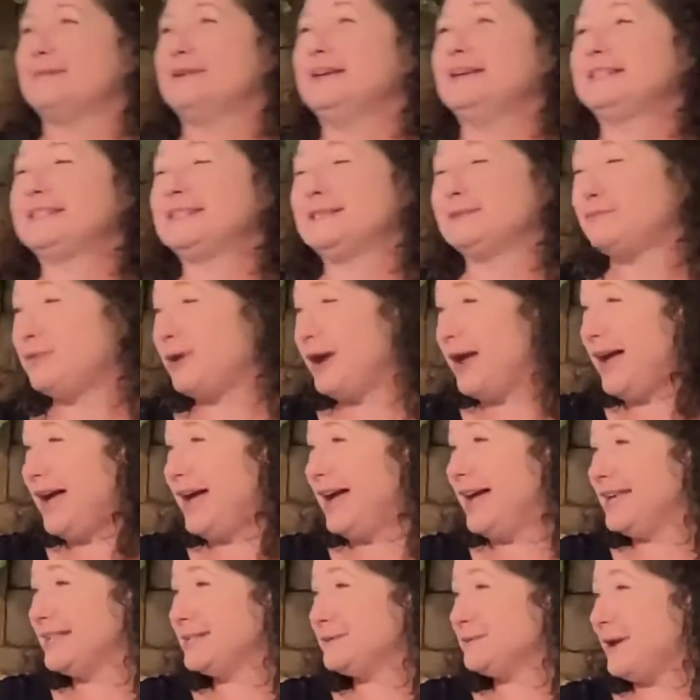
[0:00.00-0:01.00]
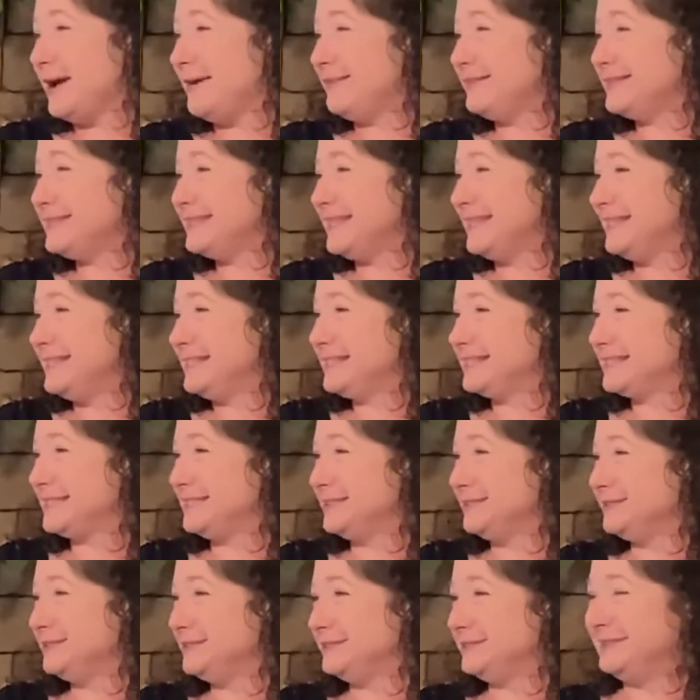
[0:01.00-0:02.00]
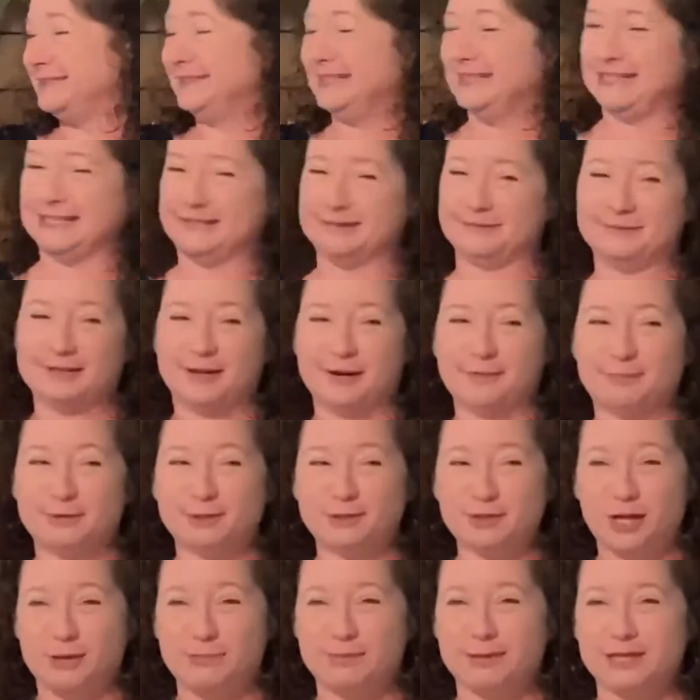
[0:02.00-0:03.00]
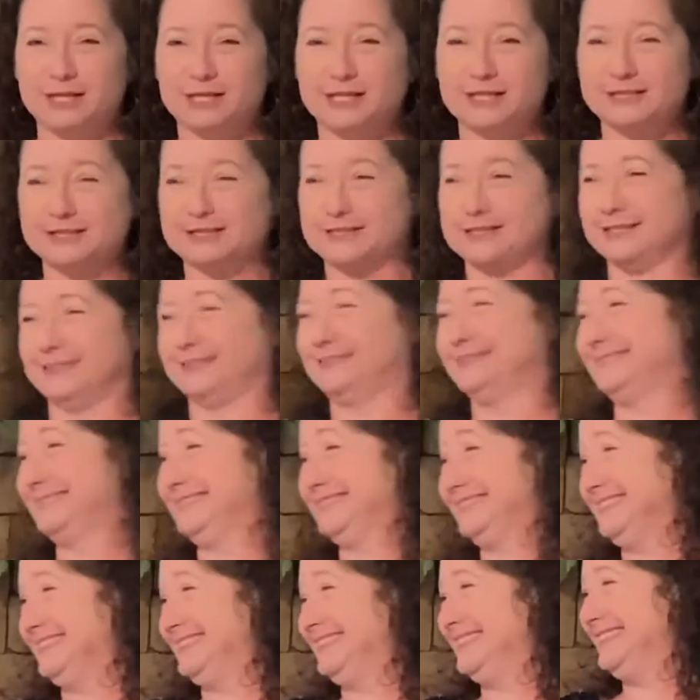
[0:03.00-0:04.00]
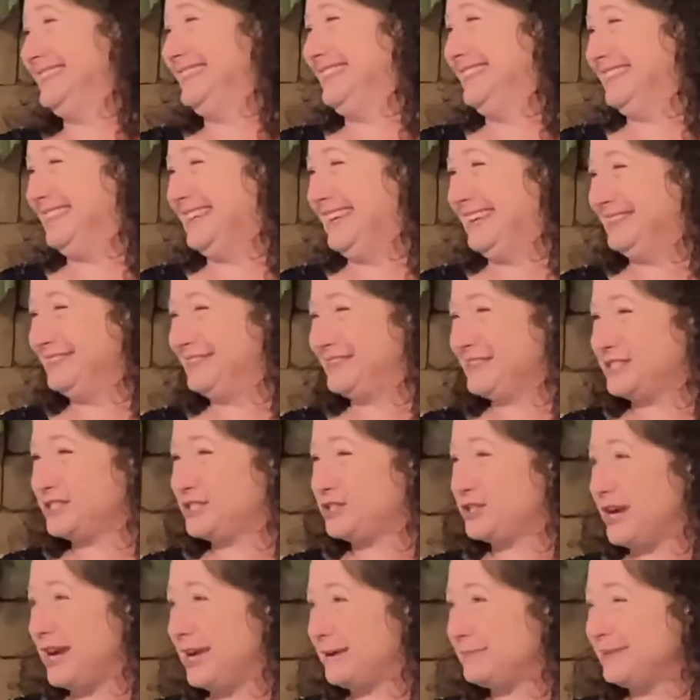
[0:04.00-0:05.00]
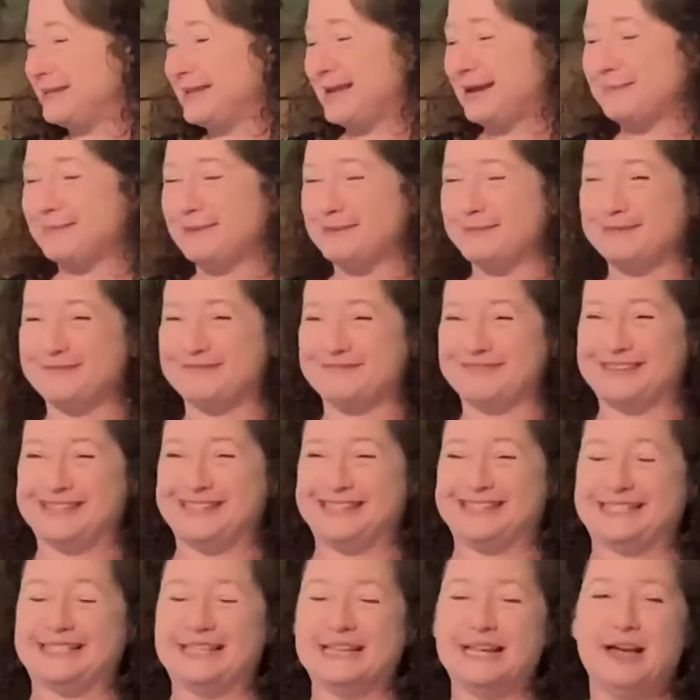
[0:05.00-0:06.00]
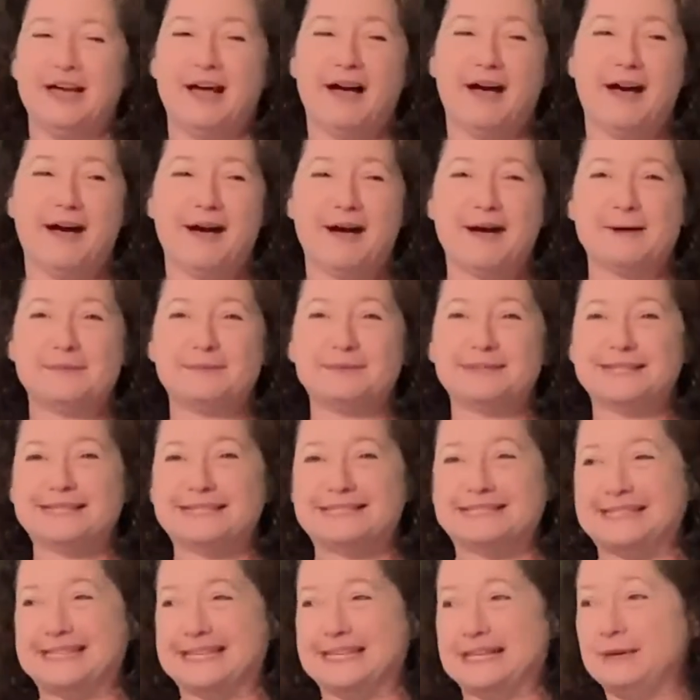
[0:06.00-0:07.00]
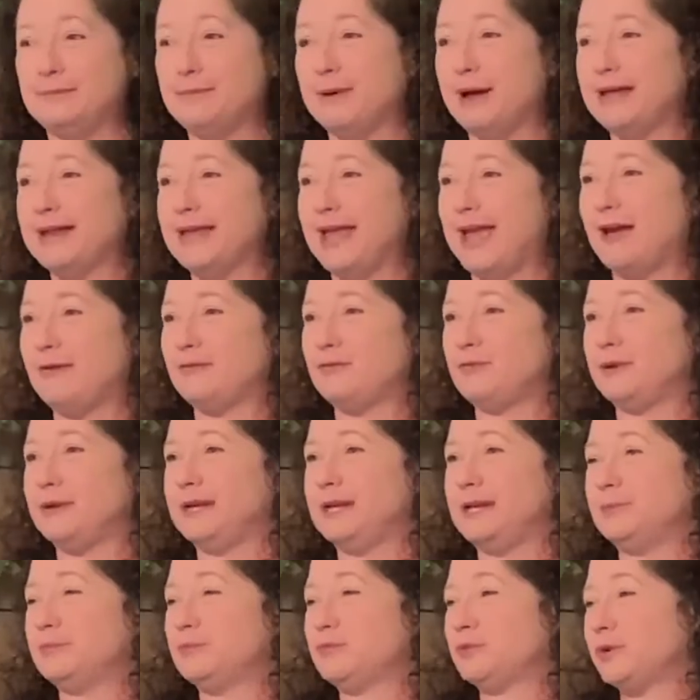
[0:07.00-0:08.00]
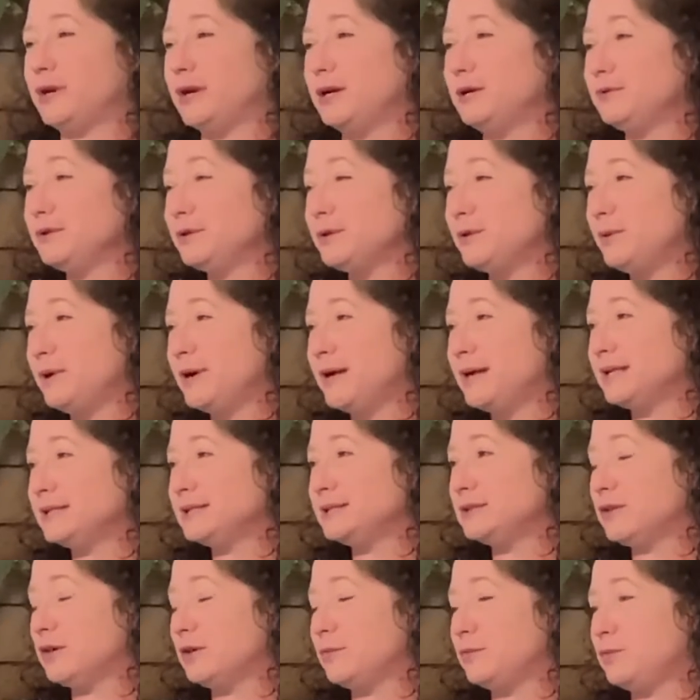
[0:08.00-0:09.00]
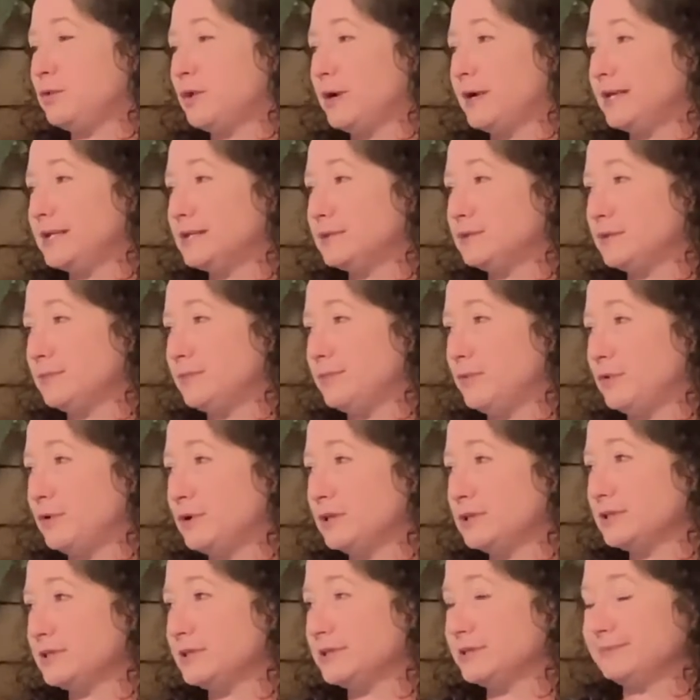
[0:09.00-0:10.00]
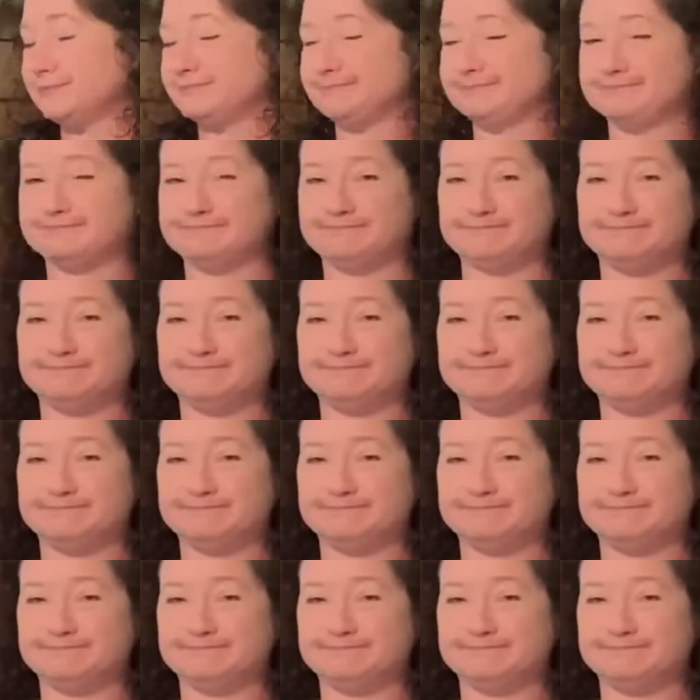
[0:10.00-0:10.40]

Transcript: Surprise, we're having Sunday school in our pajamas. They just dragged me out by my feet. Does anybody have any prayer requests or praise reports?